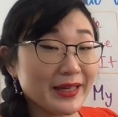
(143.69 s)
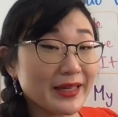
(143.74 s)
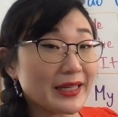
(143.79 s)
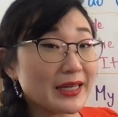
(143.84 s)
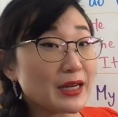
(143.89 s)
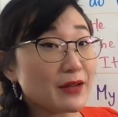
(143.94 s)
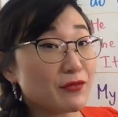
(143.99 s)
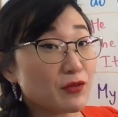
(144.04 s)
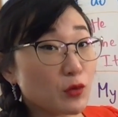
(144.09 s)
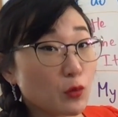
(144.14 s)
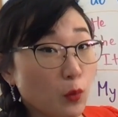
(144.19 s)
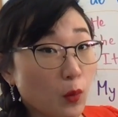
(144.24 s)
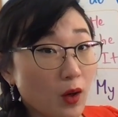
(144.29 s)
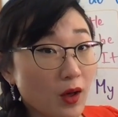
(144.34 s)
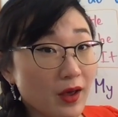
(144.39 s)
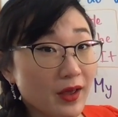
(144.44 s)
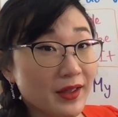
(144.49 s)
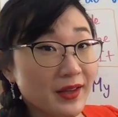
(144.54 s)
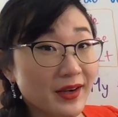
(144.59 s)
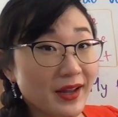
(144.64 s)
And if you
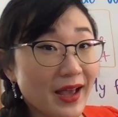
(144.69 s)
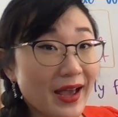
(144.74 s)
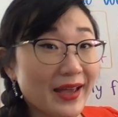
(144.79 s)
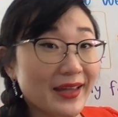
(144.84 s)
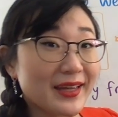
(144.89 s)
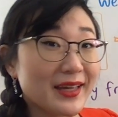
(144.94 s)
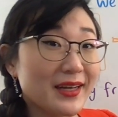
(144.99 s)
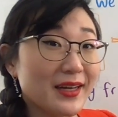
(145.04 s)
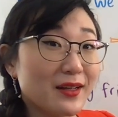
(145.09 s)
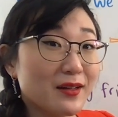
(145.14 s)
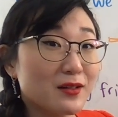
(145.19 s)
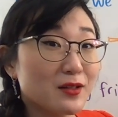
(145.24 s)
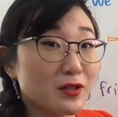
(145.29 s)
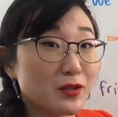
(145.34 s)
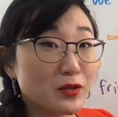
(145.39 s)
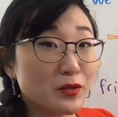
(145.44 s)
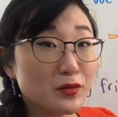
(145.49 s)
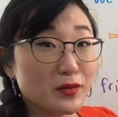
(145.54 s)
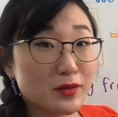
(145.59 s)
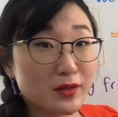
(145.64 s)
want, I can
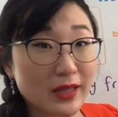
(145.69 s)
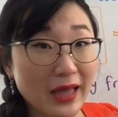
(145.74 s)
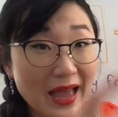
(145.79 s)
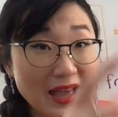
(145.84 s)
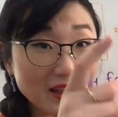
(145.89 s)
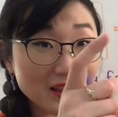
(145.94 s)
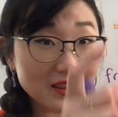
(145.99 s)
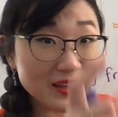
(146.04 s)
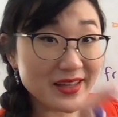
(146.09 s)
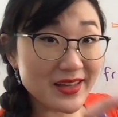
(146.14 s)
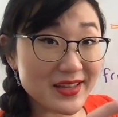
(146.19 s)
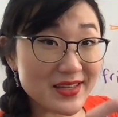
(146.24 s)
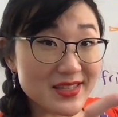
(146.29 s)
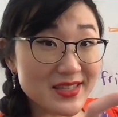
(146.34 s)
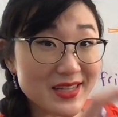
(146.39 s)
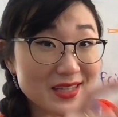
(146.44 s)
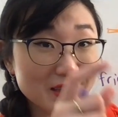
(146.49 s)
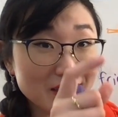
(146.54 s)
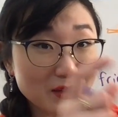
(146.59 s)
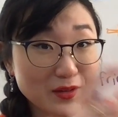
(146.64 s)
include that
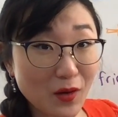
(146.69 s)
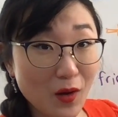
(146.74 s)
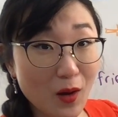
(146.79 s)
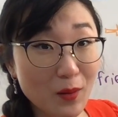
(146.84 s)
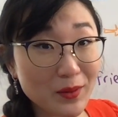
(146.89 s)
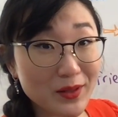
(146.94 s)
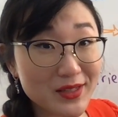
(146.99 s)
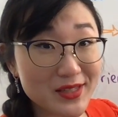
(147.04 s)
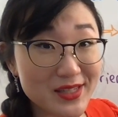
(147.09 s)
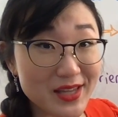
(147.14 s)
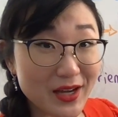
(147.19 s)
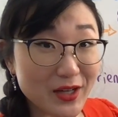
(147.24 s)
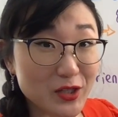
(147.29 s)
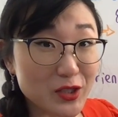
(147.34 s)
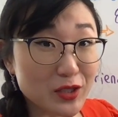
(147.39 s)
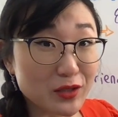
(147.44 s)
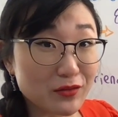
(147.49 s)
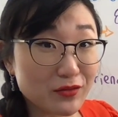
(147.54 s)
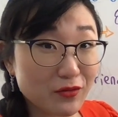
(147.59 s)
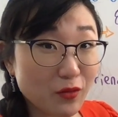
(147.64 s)
list in the comment
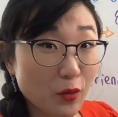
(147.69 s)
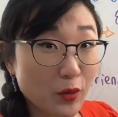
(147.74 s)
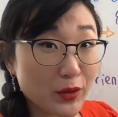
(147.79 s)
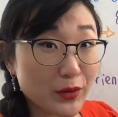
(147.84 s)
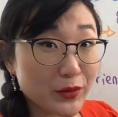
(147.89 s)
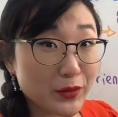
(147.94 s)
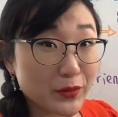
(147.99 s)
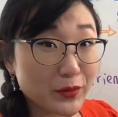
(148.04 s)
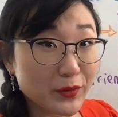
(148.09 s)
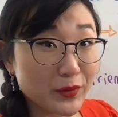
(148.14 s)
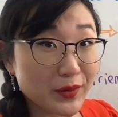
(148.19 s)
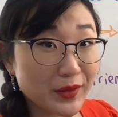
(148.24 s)
section for you.